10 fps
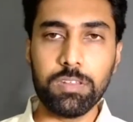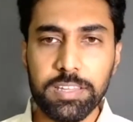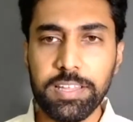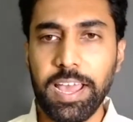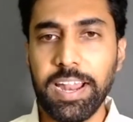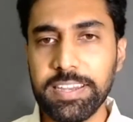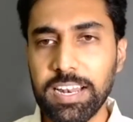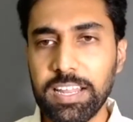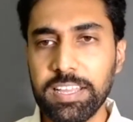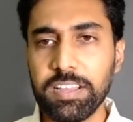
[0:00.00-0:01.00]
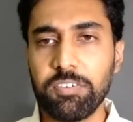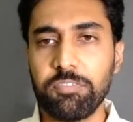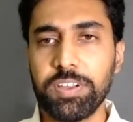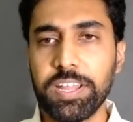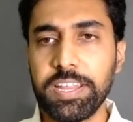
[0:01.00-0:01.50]
They are telling
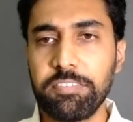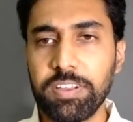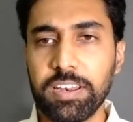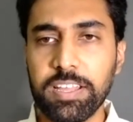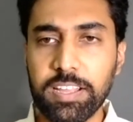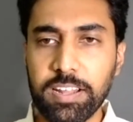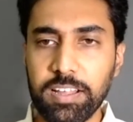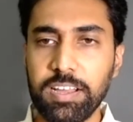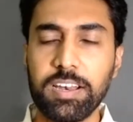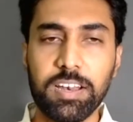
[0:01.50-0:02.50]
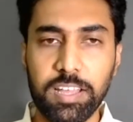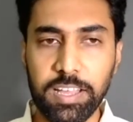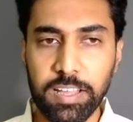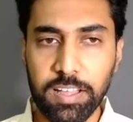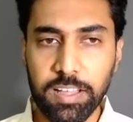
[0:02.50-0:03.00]
very, very
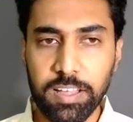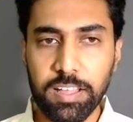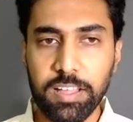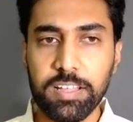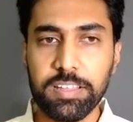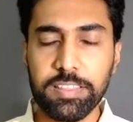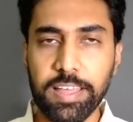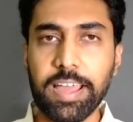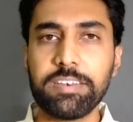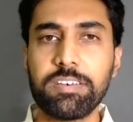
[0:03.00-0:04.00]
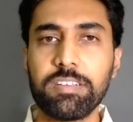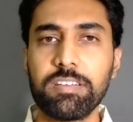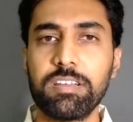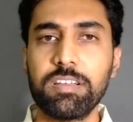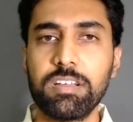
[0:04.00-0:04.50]
clearly that
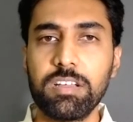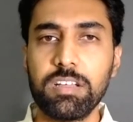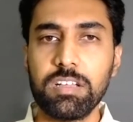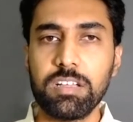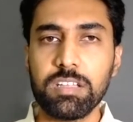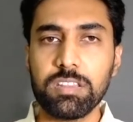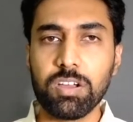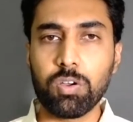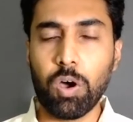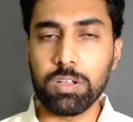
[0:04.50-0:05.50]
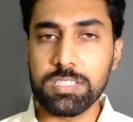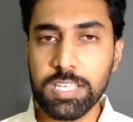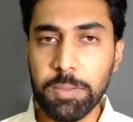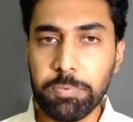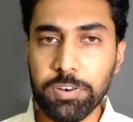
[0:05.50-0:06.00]
the
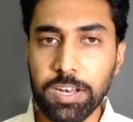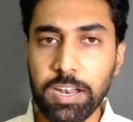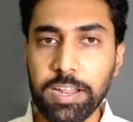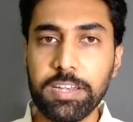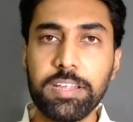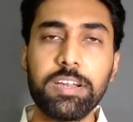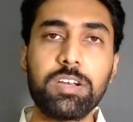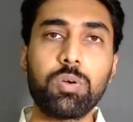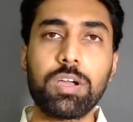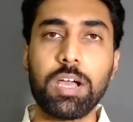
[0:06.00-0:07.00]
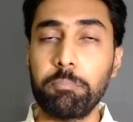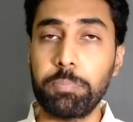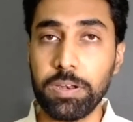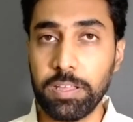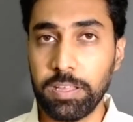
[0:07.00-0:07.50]
concept relating to
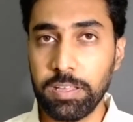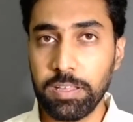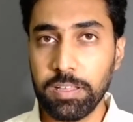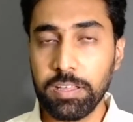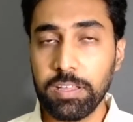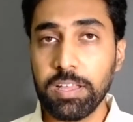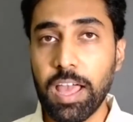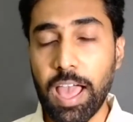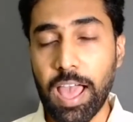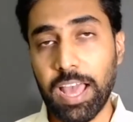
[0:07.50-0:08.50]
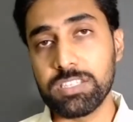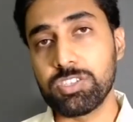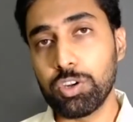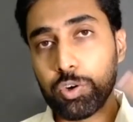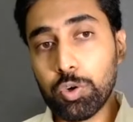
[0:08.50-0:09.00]
company has
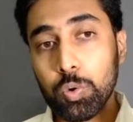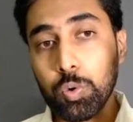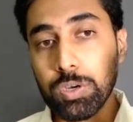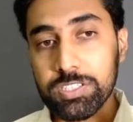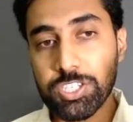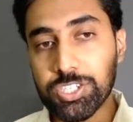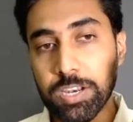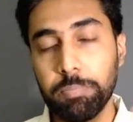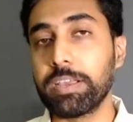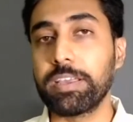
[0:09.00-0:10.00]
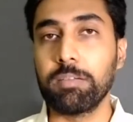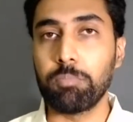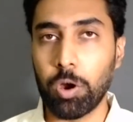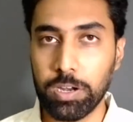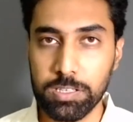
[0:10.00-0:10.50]
two decision-making
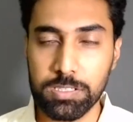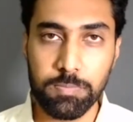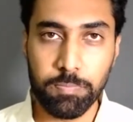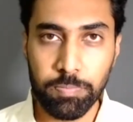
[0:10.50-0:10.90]
bodies.